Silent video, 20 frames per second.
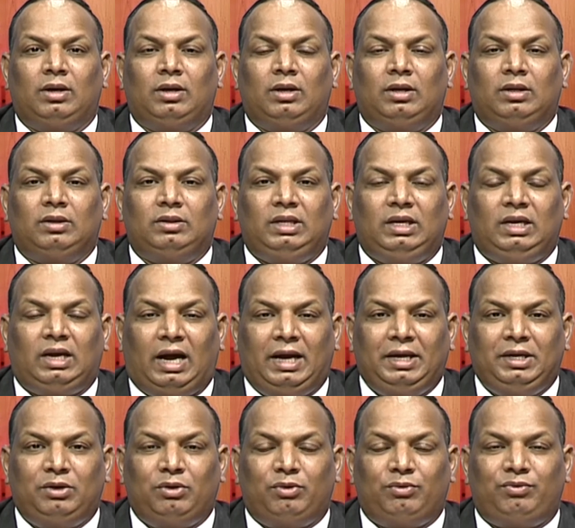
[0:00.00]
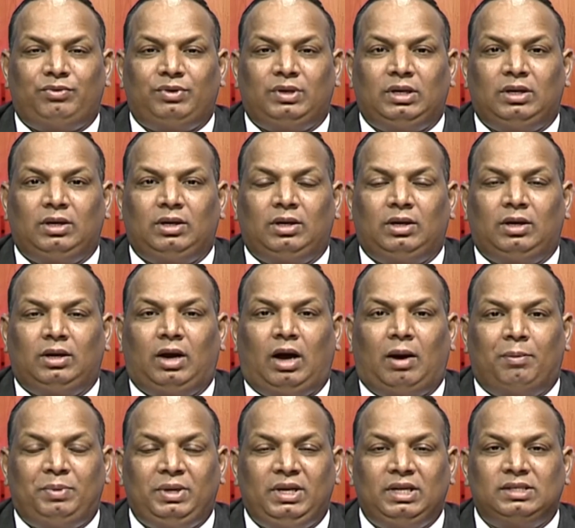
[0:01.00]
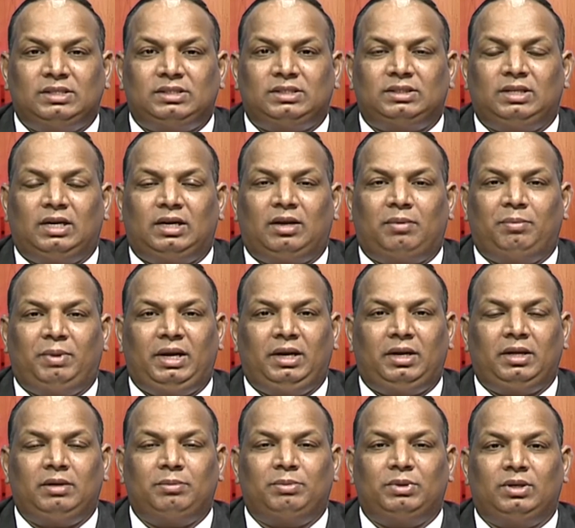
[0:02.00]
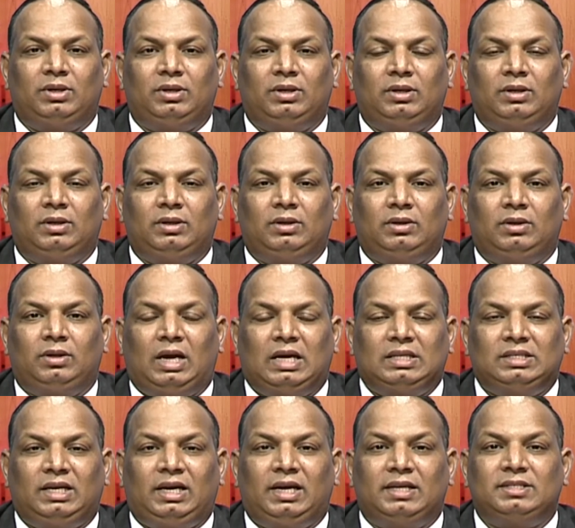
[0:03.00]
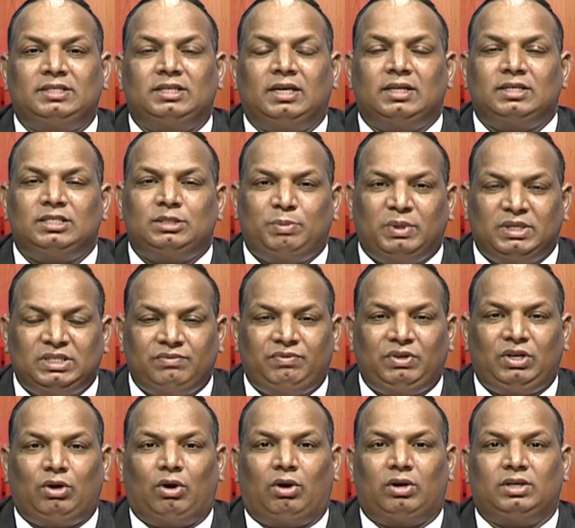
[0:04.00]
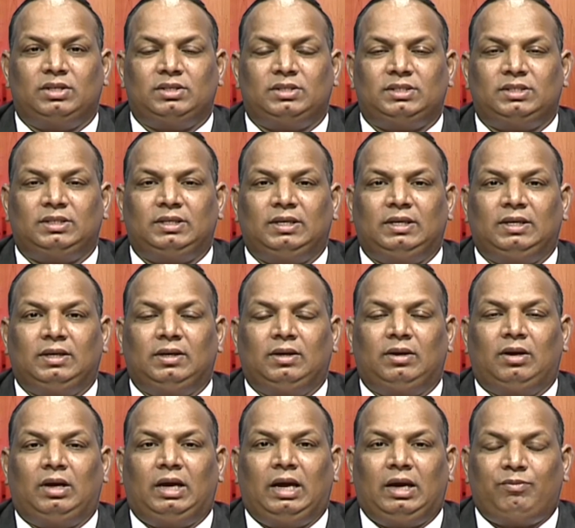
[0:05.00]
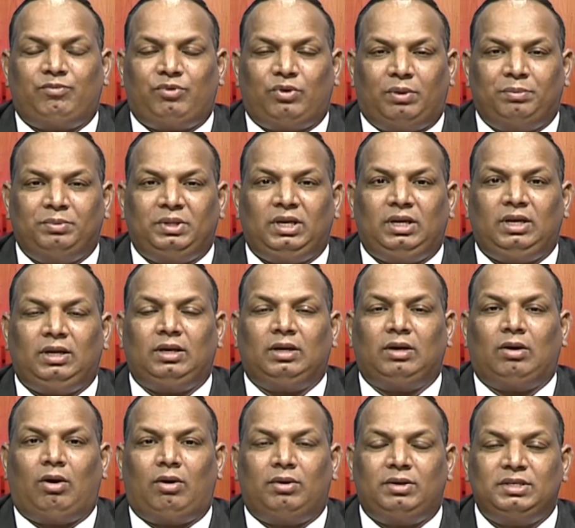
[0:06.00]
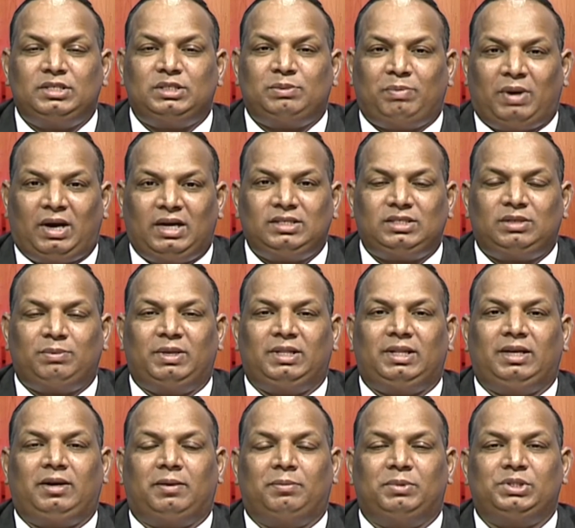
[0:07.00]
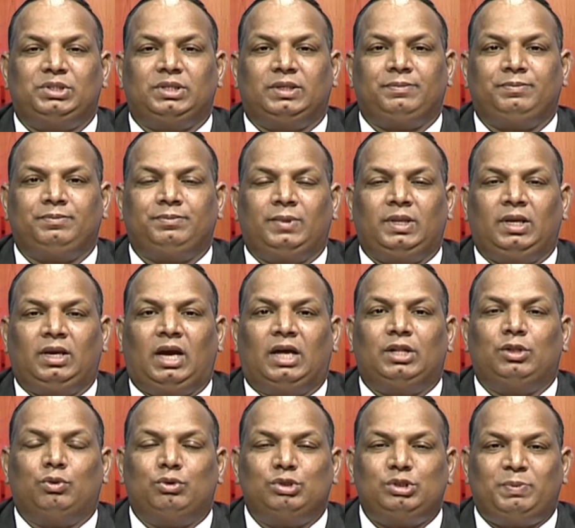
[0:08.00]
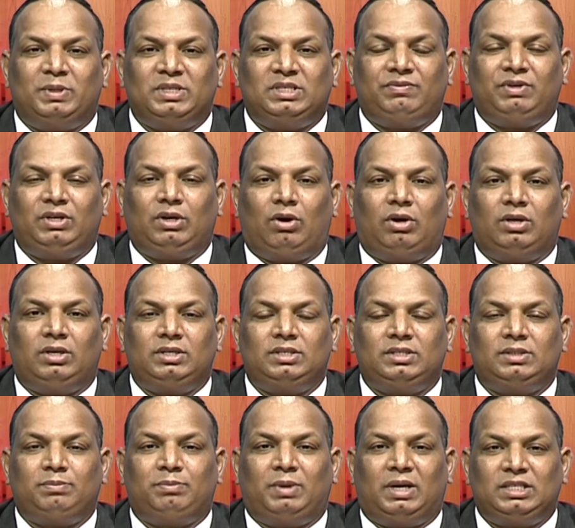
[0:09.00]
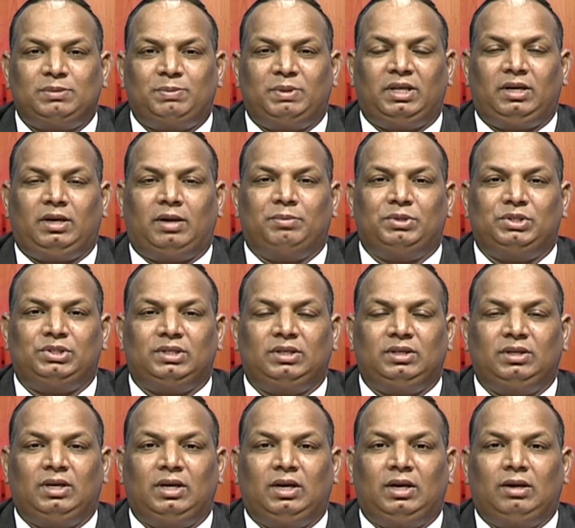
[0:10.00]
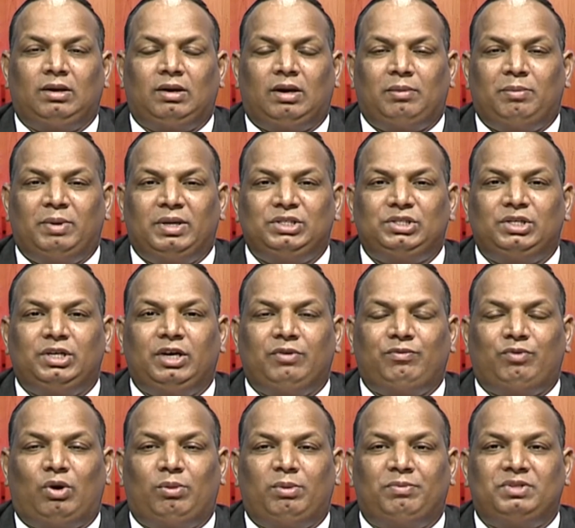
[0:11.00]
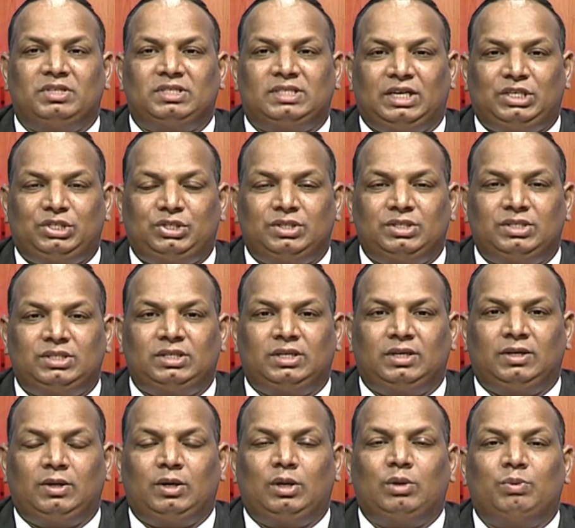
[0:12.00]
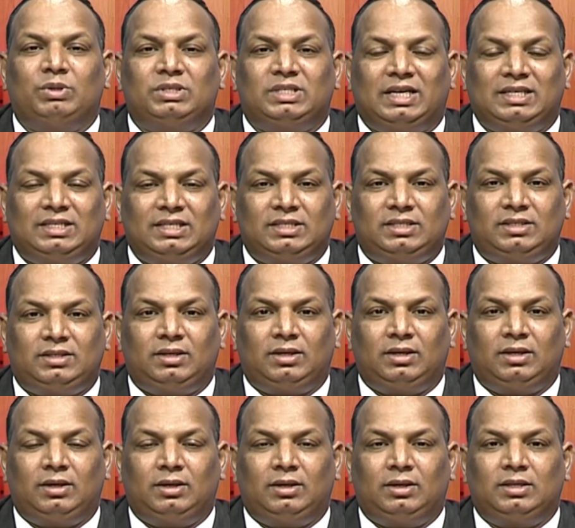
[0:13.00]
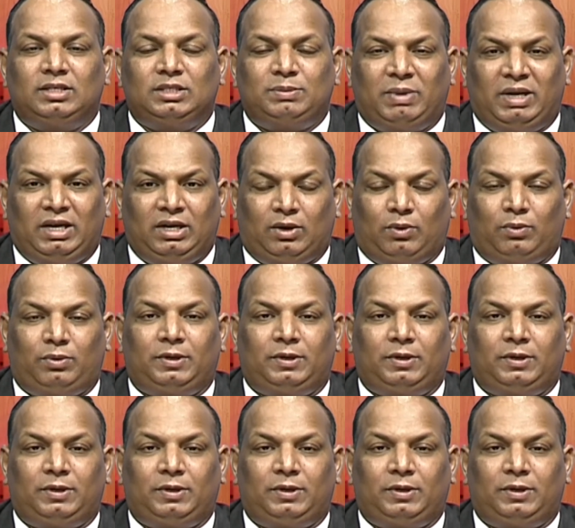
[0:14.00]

the kind of appeals that are maintainable as against specific orders from the orders passed by the Commission, and those specific orders passed by the Commission are mentioned in form of the sections which I just spelled out.